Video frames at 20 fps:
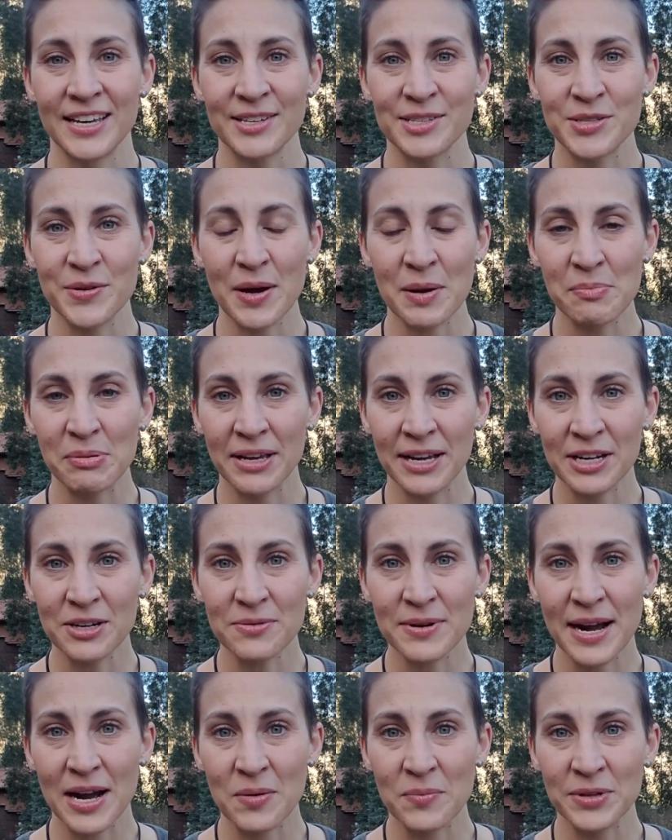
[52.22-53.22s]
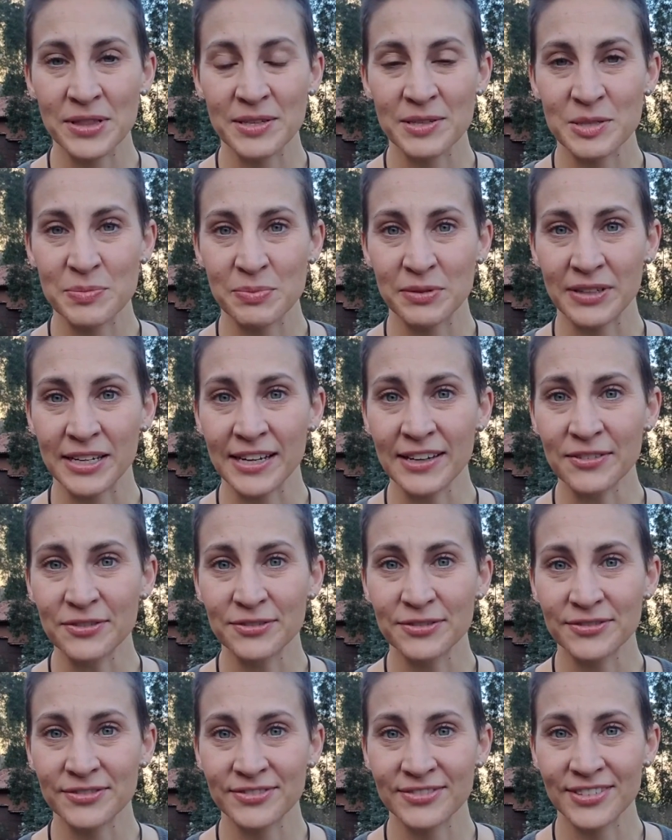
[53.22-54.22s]
So I played around with this belief.
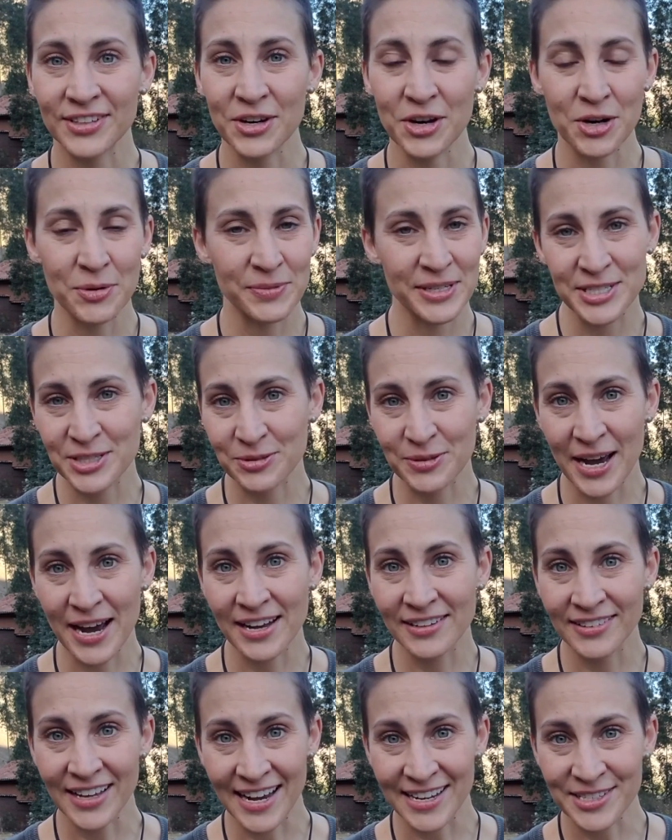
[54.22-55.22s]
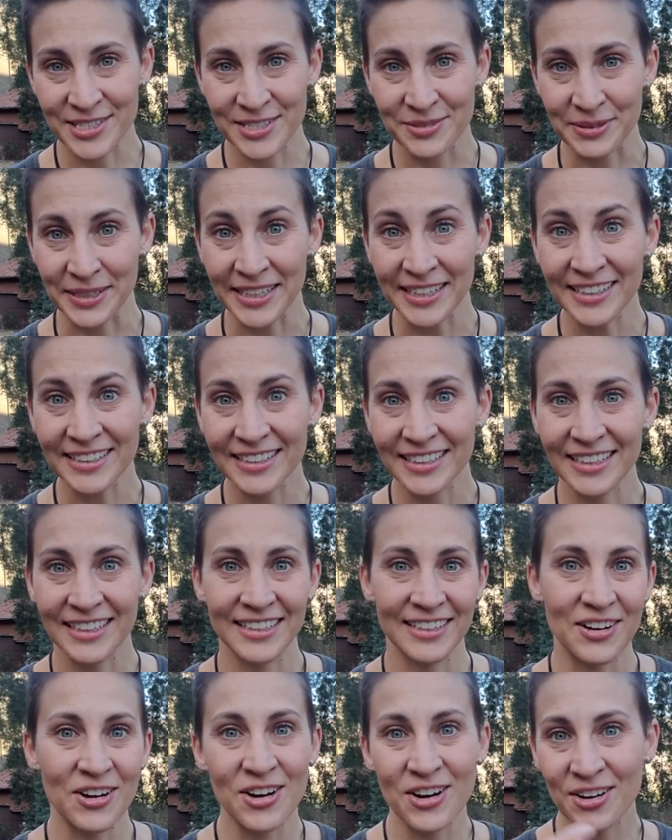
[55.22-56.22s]
You heard me do that last week,
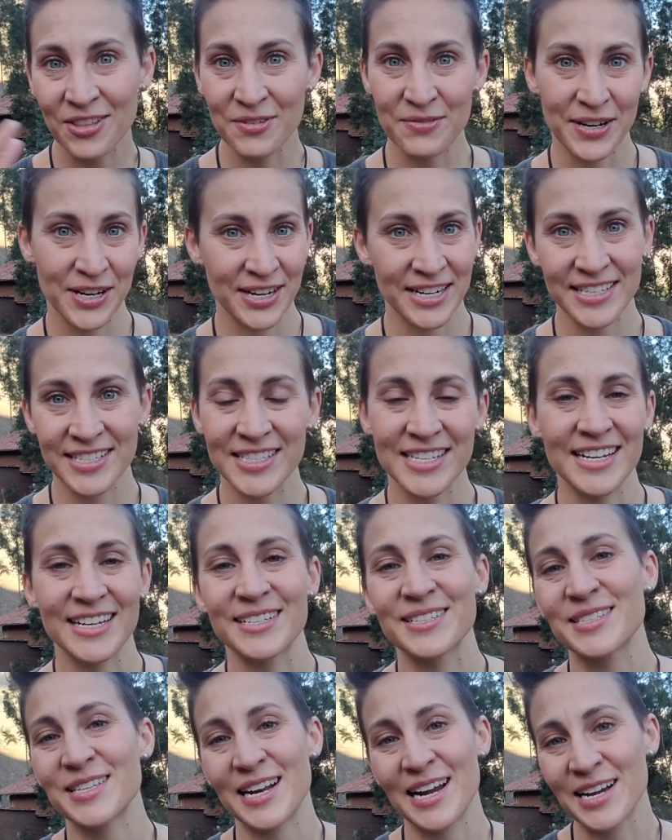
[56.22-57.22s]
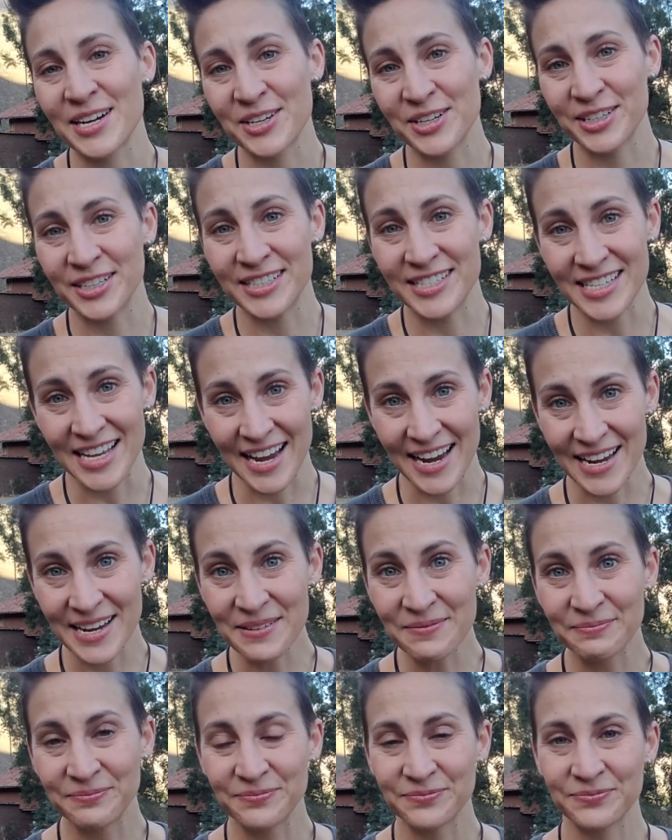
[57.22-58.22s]
and all the various things that I could say.
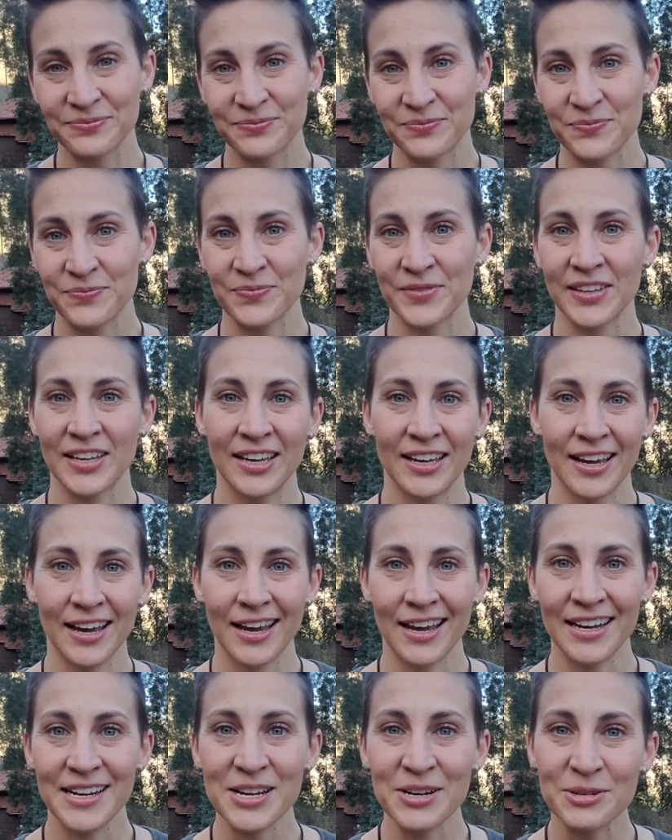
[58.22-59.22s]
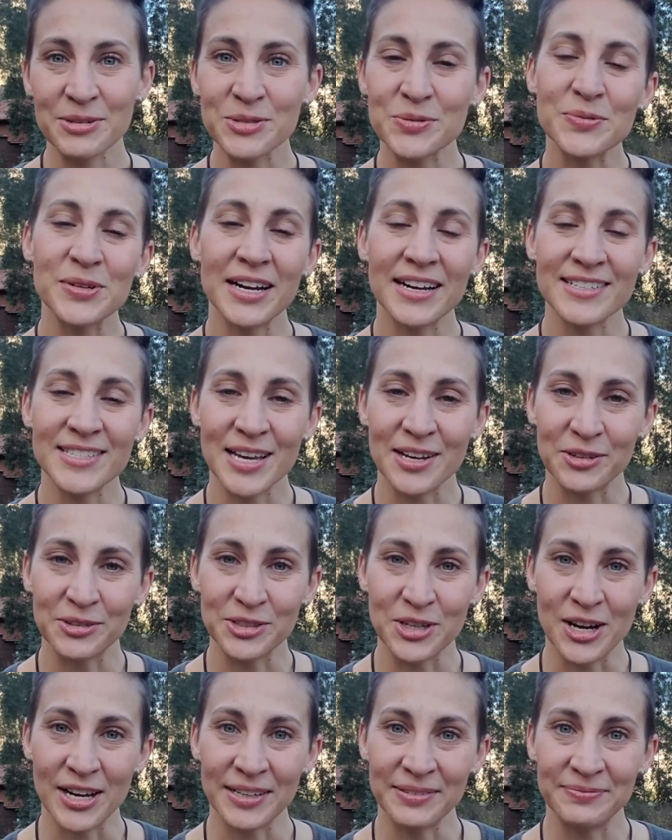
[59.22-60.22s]
And here's what I settled
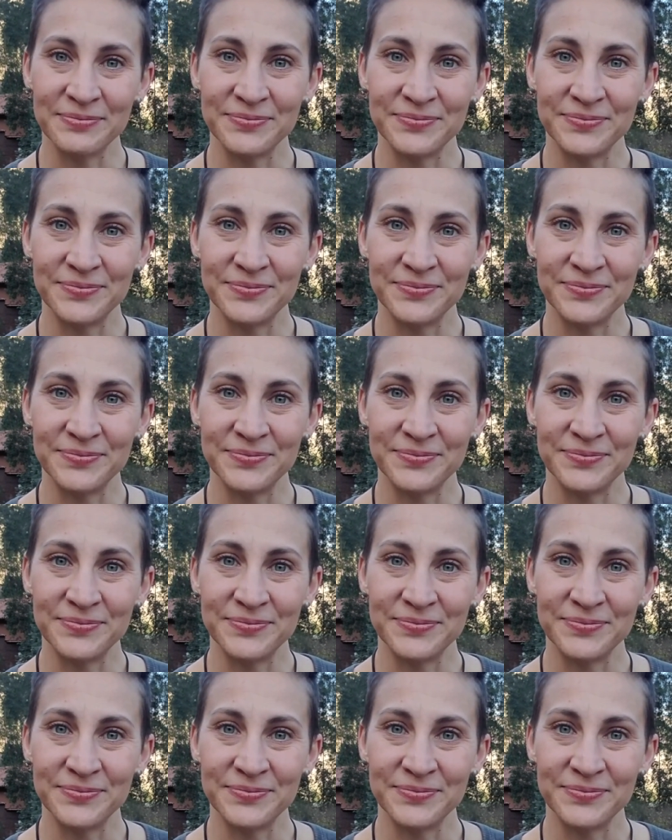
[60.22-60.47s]
on.